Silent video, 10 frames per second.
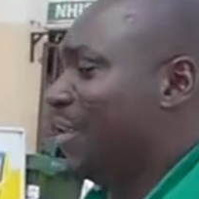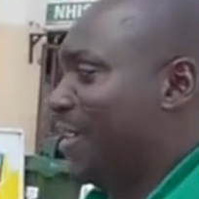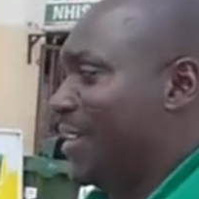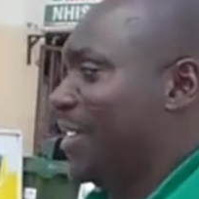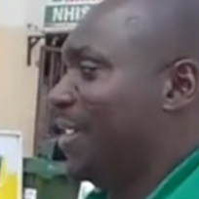
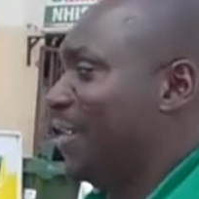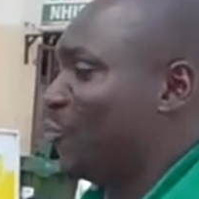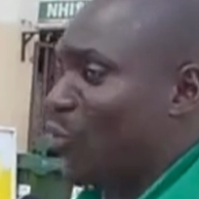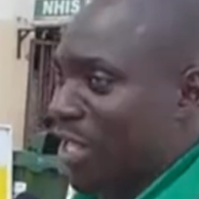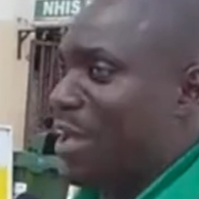and
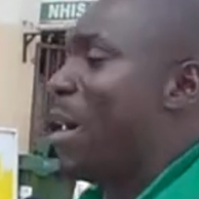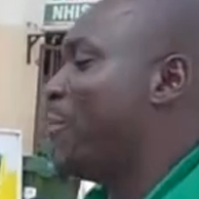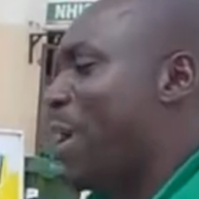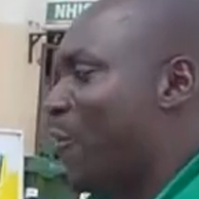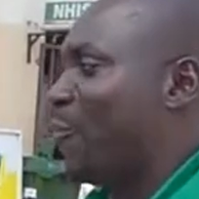to a ye, mammy,
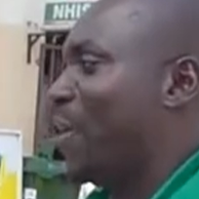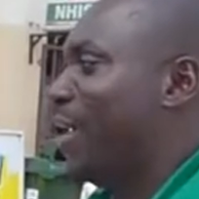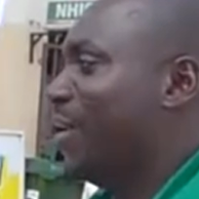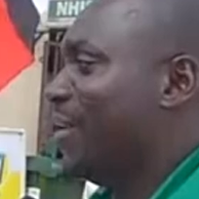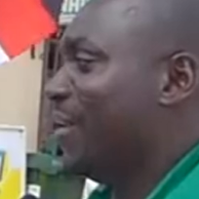Bacupe,
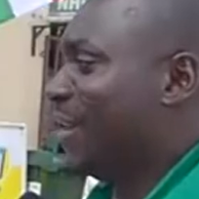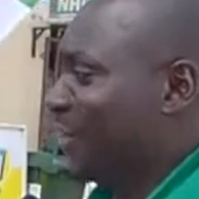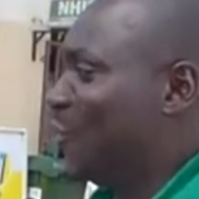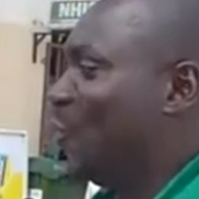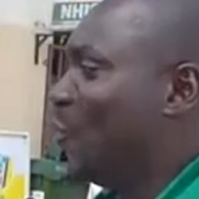
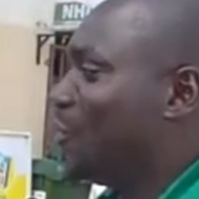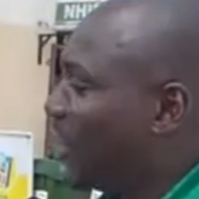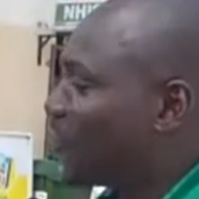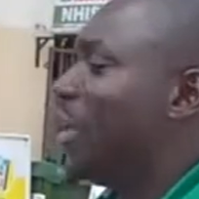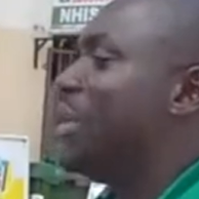and you know,
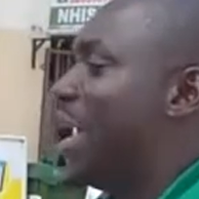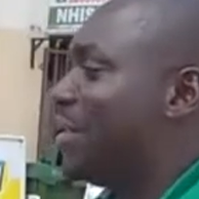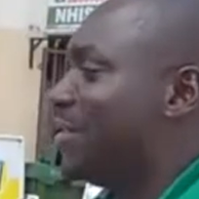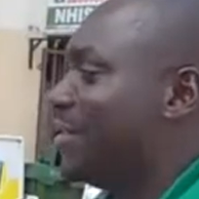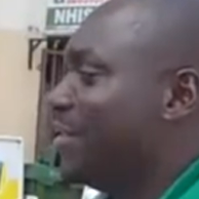yes, ye, Niaji.